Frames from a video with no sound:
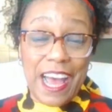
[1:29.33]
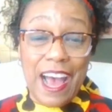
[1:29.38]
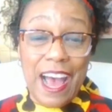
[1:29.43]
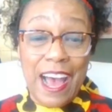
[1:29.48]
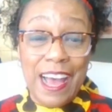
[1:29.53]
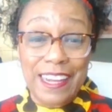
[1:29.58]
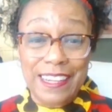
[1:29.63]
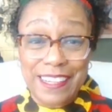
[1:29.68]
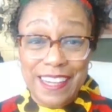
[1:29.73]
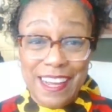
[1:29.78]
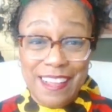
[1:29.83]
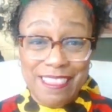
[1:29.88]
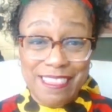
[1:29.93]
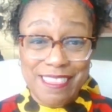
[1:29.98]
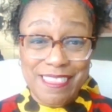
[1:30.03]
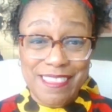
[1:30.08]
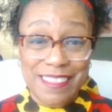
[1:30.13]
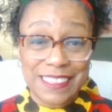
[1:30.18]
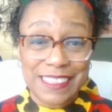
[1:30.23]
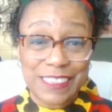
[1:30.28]
I
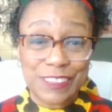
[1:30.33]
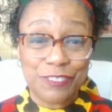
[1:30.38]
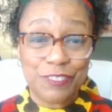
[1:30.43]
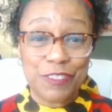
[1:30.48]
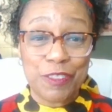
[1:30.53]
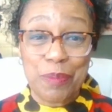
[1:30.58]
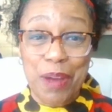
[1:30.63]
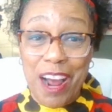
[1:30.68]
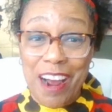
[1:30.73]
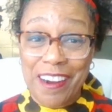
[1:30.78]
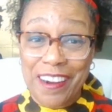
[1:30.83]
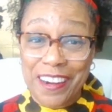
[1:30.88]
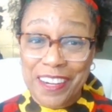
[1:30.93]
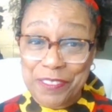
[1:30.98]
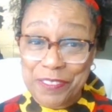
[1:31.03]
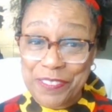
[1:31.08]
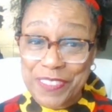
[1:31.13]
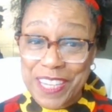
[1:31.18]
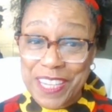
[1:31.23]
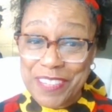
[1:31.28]
got this from
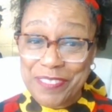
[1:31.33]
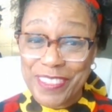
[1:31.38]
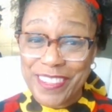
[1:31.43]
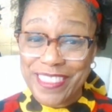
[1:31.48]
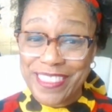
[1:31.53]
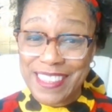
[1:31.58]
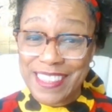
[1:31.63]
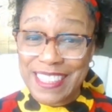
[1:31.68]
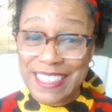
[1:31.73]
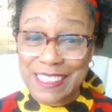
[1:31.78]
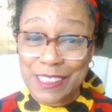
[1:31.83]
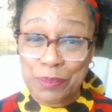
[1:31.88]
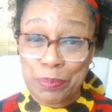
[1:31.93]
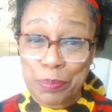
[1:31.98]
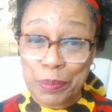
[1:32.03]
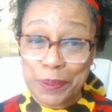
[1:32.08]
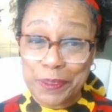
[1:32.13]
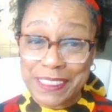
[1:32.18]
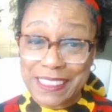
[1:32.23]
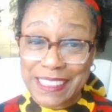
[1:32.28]
Our Favorite Things
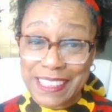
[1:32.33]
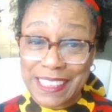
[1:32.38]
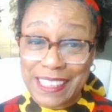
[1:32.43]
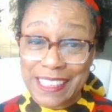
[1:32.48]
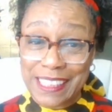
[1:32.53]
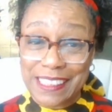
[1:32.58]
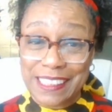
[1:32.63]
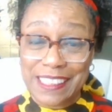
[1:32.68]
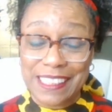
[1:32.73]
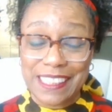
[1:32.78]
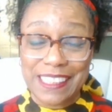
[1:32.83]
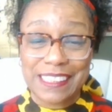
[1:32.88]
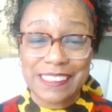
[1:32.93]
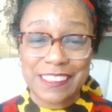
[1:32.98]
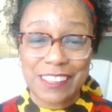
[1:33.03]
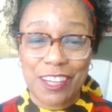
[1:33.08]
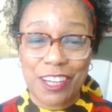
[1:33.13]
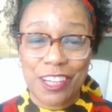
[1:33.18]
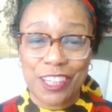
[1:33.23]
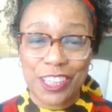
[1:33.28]
Boutique.
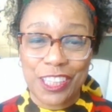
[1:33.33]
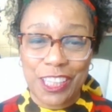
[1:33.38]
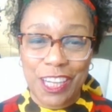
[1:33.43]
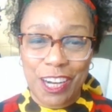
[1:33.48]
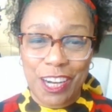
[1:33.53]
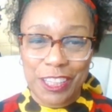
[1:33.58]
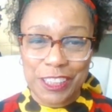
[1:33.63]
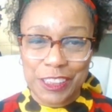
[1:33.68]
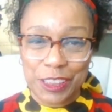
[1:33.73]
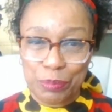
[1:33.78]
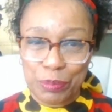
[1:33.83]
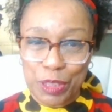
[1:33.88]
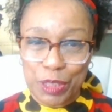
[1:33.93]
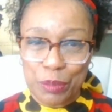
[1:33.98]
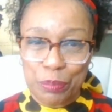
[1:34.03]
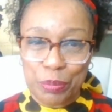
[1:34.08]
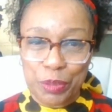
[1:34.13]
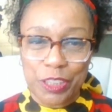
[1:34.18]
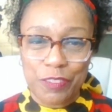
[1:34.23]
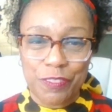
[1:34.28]
It's on
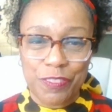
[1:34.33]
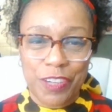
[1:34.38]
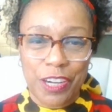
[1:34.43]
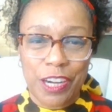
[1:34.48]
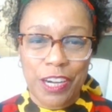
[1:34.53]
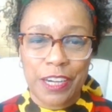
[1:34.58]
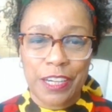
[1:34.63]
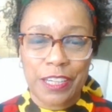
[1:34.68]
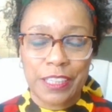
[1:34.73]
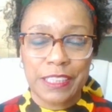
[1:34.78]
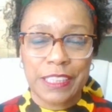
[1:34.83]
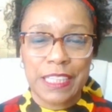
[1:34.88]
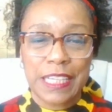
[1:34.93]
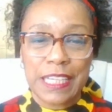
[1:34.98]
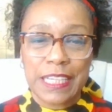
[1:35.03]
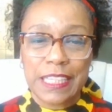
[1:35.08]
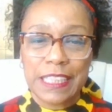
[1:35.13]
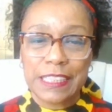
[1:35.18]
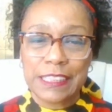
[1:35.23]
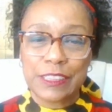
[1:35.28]
Larchmere Boulevard.
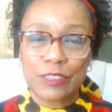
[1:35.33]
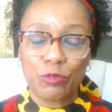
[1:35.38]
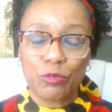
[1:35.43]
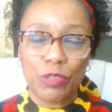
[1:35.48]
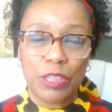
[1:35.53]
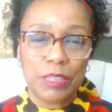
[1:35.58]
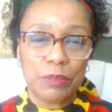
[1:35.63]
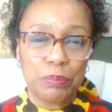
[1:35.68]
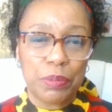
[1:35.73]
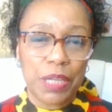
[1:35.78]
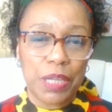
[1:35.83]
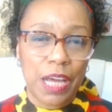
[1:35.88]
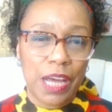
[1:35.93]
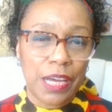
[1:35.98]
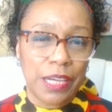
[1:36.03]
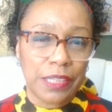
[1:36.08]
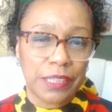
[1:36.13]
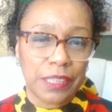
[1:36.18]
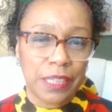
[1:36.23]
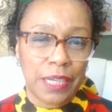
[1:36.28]
It's one
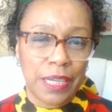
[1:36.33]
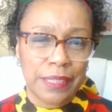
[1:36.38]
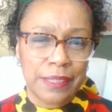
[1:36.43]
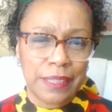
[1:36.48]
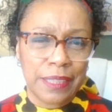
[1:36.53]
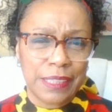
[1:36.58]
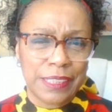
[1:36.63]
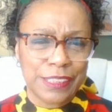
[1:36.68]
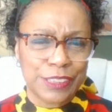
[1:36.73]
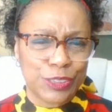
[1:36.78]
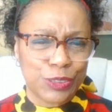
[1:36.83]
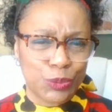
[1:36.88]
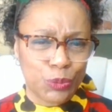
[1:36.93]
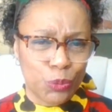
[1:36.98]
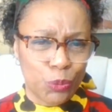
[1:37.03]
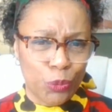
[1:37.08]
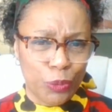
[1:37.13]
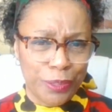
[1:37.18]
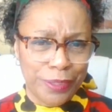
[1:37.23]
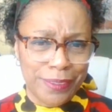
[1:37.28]
block,
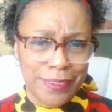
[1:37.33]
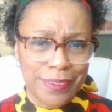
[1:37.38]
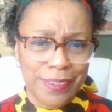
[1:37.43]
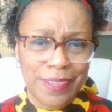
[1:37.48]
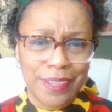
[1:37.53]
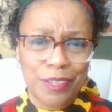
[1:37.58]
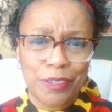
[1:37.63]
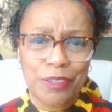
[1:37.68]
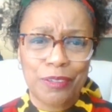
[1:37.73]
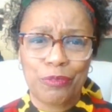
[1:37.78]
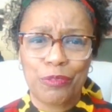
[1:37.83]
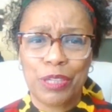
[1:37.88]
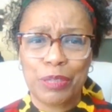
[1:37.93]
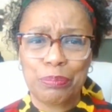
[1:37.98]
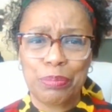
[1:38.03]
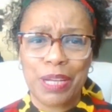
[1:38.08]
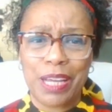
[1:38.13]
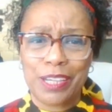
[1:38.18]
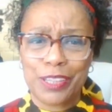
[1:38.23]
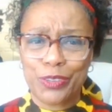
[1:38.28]

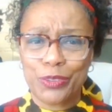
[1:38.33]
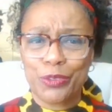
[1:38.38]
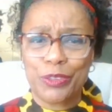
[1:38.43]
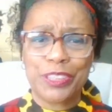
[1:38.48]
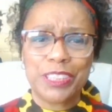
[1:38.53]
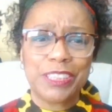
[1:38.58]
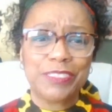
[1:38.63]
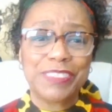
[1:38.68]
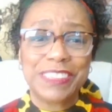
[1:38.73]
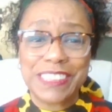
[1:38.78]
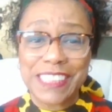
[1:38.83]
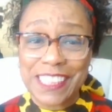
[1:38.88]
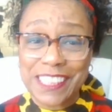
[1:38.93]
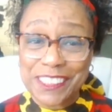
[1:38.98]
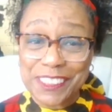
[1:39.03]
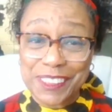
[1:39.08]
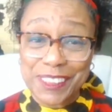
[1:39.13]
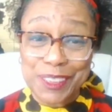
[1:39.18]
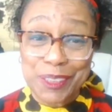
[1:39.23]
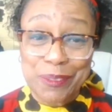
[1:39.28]
one block north of
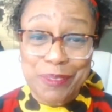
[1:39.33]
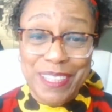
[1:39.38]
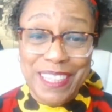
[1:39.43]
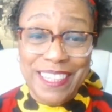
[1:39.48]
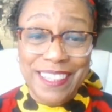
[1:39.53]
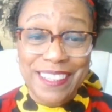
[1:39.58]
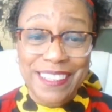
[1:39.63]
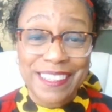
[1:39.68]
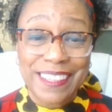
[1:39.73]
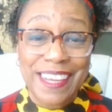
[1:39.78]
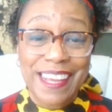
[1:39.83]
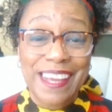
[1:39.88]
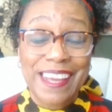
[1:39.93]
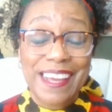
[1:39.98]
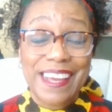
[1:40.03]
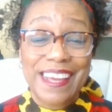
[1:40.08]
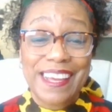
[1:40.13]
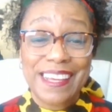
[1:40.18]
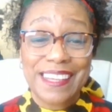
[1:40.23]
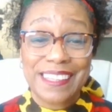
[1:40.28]
Shaker Square.
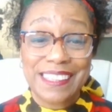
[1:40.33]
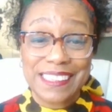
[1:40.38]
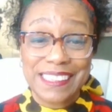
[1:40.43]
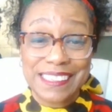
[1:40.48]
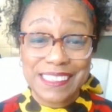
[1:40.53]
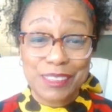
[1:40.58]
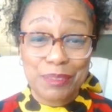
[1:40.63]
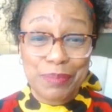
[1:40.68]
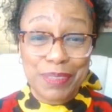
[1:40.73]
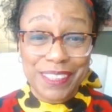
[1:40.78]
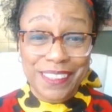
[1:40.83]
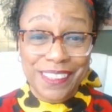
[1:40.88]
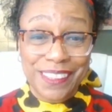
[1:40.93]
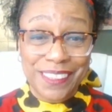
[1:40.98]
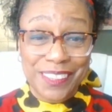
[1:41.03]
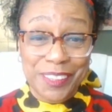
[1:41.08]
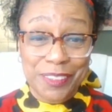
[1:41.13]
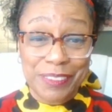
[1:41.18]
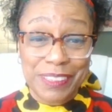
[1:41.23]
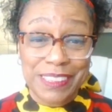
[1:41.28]
And Lisa
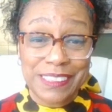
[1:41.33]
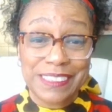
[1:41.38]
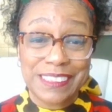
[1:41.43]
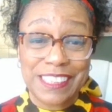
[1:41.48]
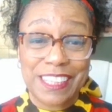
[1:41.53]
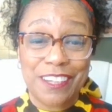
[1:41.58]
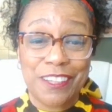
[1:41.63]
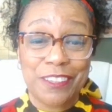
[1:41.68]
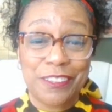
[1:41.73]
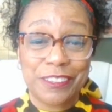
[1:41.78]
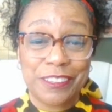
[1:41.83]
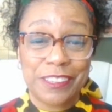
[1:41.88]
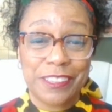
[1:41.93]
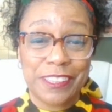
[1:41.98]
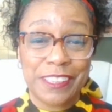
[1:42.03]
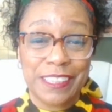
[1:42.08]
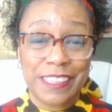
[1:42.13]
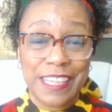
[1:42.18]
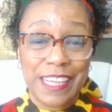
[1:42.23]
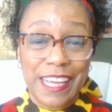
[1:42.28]
McGunthry is the
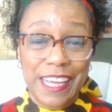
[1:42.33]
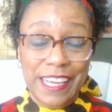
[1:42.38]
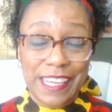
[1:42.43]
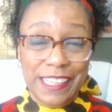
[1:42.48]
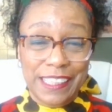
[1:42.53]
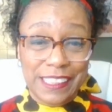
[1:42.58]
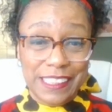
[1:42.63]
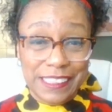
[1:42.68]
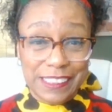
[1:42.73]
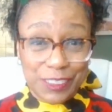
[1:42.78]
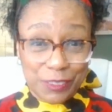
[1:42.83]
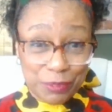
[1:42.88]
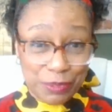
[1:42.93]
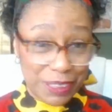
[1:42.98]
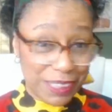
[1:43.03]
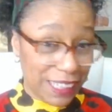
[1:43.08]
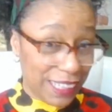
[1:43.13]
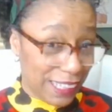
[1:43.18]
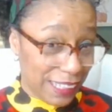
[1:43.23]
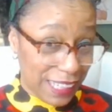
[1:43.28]
owner. And it's
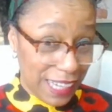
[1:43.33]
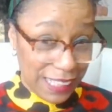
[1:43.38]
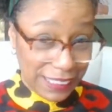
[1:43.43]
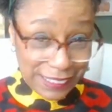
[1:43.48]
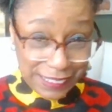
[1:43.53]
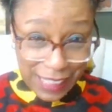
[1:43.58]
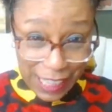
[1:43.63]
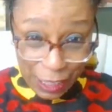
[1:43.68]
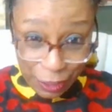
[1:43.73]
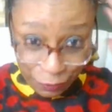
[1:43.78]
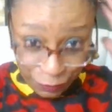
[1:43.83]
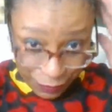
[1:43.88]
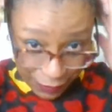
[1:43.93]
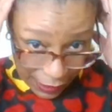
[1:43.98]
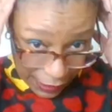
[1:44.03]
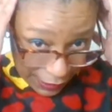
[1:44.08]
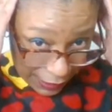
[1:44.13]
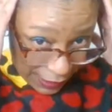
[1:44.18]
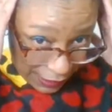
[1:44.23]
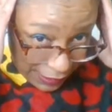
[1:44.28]
really a nice
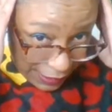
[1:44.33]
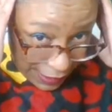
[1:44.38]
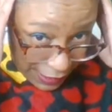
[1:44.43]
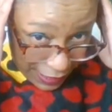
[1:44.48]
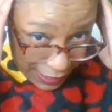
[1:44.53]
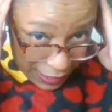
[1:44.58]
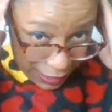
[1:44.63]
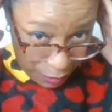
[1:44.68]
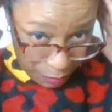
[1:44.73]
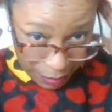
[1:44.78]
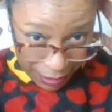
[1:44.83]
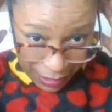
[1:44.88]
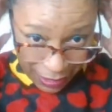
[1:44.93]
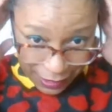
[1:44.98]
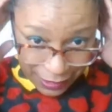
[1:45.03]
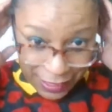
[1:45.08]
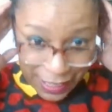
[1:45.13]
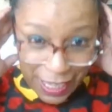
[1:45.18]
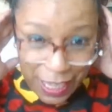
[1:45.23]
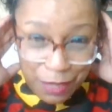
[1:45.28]
outfit. I got the
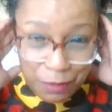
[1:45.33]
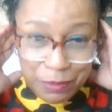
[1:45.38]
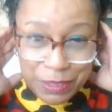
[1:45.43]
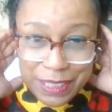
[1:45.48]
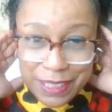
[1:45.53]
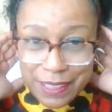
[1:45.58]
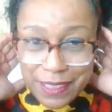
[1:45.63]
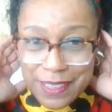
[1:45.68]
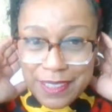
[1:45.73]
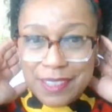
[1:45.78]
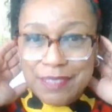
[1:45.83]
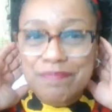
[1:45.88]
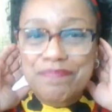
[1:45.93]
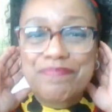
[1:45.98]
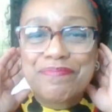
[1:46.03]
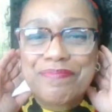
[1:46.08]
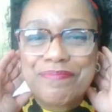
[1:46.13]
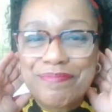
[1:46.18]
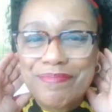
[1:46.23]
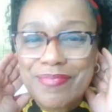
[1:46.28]
headband came with it.
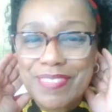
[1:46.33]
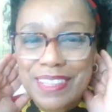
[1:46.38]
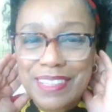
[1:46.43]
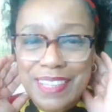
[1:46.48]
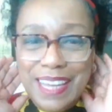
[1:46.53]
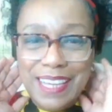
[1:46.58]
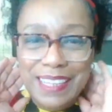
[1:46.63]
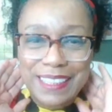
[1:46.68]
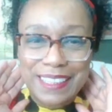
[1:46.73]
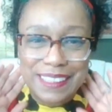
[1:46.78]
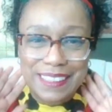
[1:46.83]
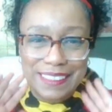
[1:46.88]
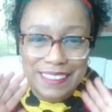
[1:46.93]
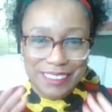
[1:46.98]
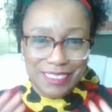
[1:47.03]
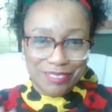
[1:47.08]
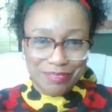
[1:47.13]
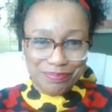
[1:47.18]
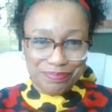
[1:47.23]
Like it?